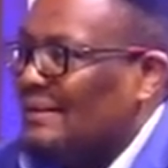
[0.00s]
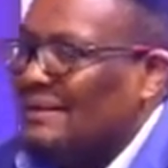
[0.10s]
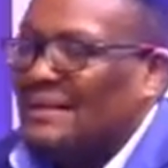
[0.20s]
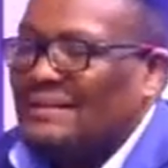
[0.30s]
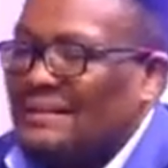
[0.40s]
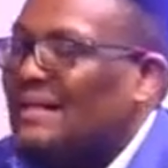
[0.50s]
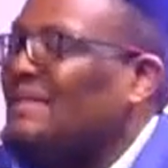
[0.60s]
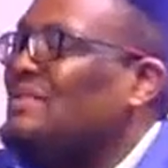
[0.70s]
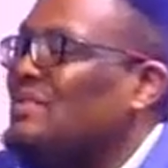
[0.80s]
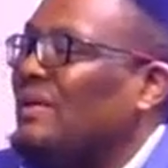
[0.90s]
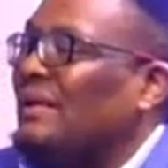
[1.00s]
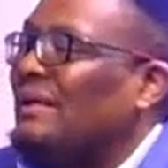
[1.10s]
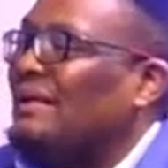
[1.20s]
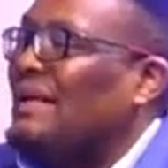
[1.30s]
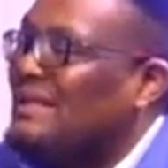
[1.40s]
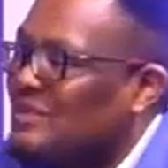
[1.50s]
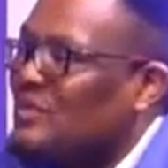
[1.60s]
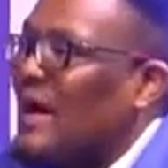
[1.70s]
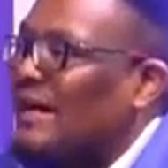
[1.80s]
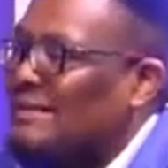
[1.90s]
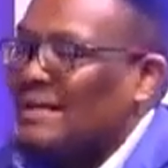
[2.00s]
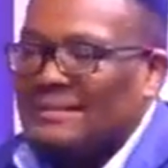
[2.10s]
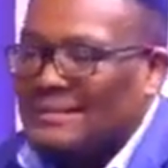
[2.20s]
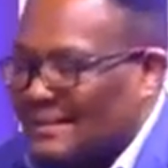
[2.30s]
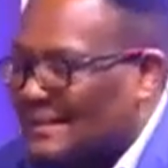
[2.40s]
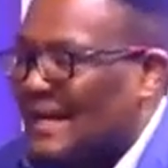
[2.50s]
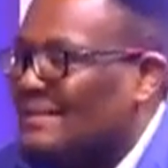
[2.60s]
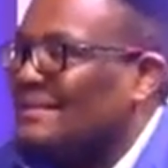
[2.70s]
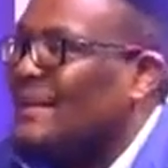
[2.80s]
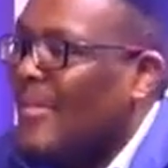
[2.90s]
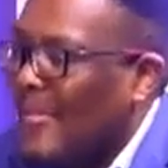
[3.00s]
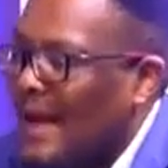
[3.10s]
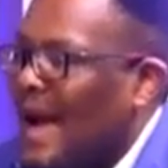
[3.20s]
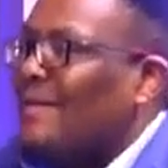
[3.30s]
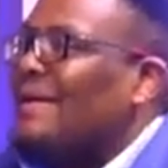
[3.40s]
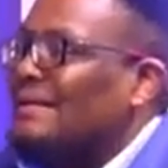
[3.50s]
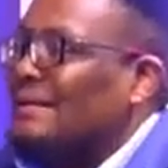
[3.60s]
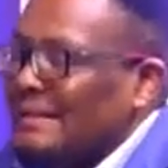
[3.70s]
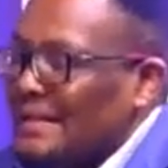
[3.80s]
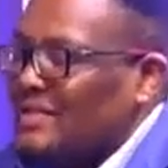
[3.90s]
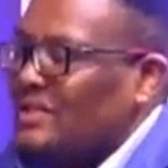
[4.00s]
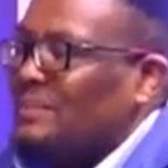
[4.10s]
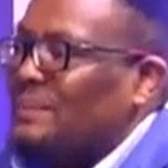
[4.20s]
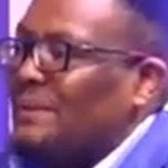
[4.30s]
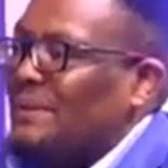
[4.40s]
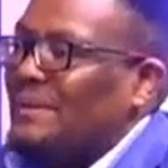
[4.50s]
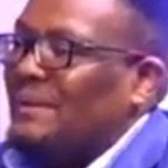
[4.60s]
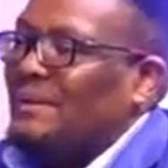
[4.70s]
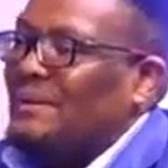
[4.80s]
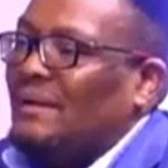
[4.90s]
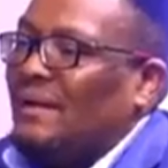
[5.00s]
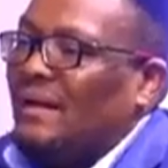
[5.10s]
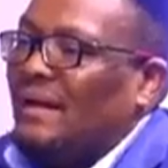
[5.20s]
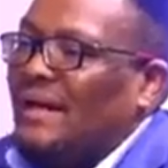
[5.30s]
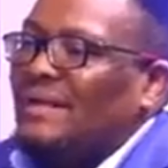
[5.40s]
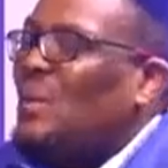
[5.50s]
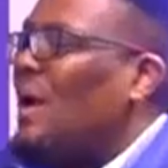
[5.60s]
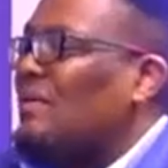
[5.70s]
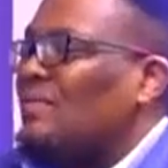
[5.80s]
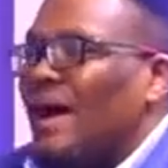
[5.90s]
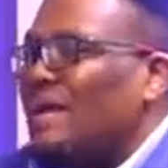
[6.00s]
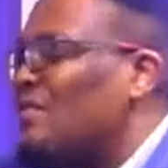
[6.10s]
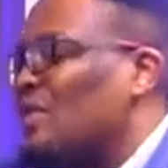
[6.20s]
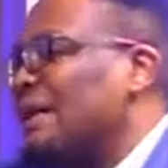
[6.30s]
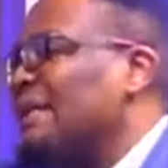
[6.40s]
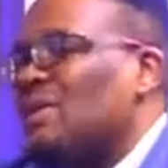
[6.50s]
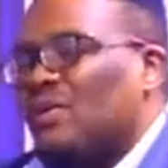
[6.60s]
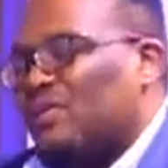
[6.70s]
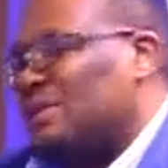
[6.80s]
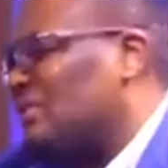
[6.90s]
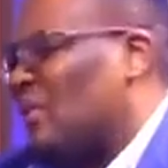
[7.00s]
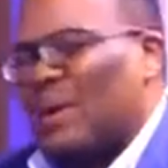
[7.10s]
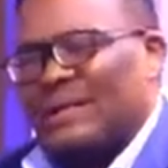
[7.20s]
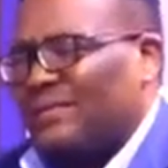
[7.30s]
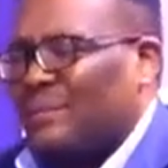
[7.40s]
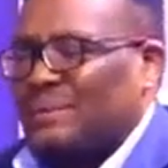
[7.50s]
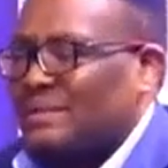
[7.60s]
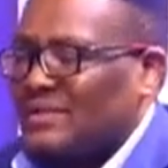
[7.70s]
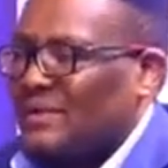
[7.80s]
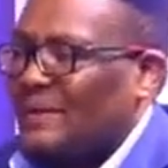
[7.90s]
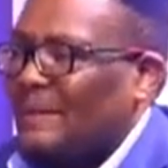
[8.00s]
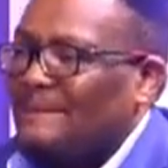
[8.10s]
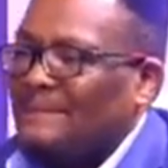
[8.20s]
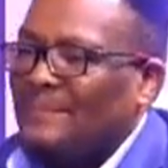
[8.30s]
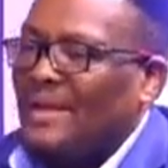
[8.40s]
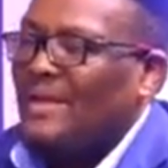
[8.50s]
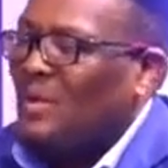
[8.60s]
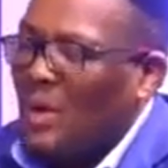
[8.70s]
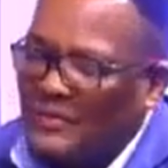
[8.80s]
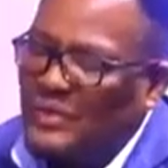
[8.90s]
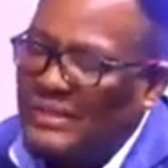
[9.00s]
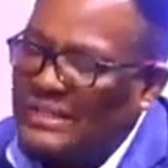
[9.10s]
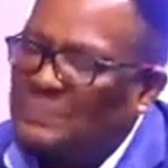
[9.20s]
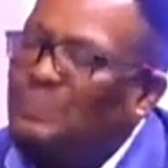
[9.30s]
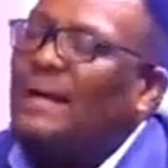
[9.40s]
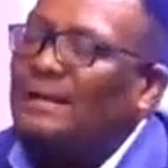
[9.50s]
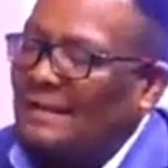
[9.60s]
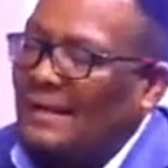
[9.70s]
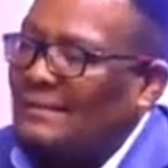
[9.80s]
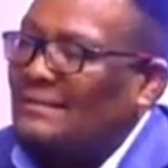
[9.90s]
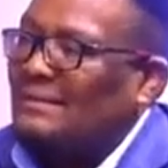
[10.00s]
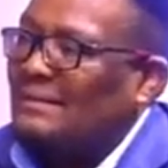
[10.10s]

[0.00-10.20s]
It has a history. It has structures. It has current leadership. Anyone vying for any office, for whatever position, you have to respect that.